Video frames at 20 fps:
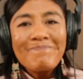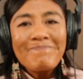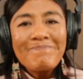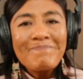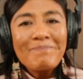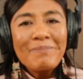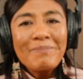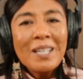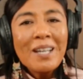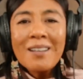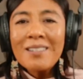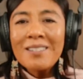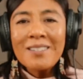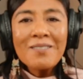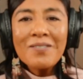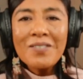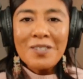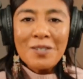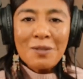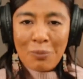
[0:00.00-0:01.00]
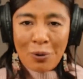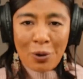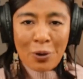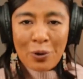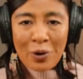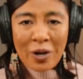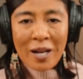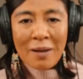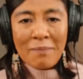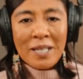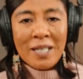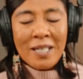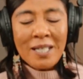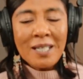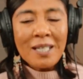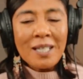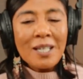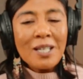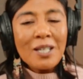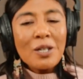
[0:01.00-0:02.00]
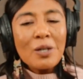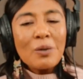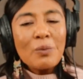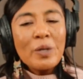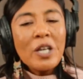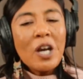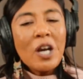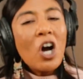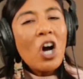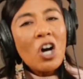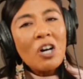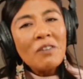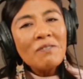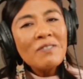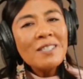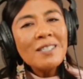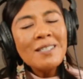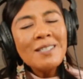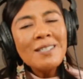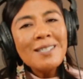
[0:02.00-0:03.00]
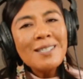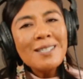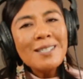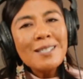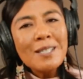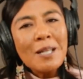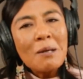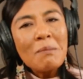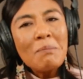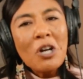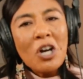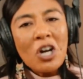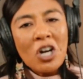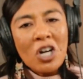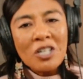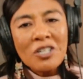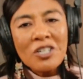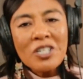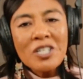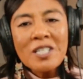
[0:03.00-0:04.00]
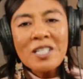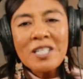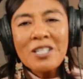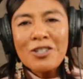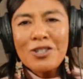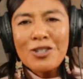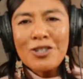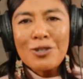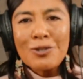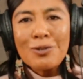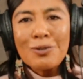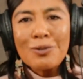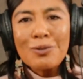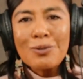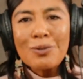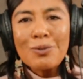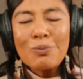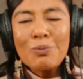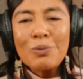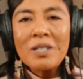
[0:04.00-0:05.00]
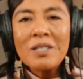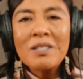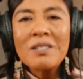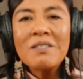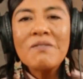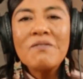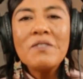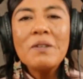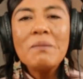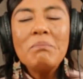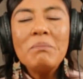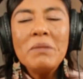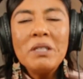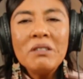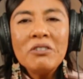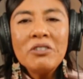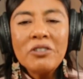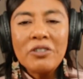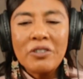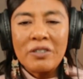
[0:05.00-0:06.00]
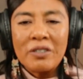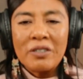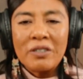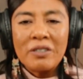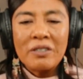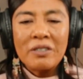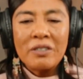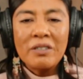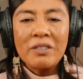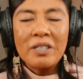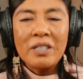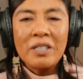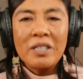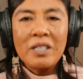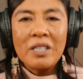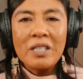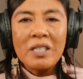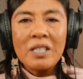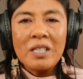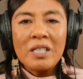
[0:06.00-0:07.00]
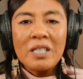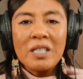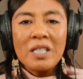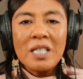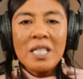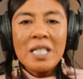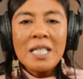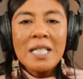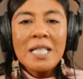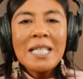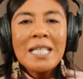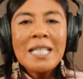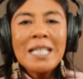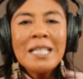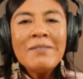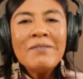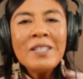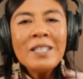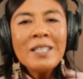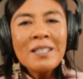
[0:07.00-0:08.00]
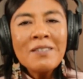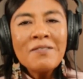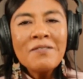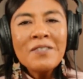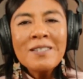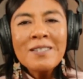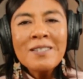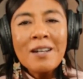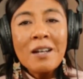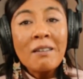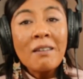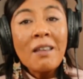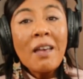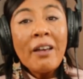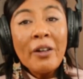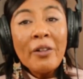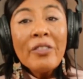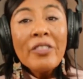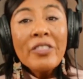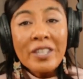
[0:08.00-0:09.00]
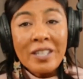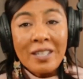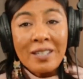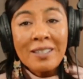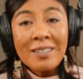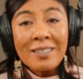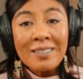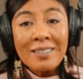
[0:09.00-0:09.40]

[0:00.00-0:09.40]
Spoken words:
Because of this programming, we often subconsciously choose what is familiar, even if it's unhealthy,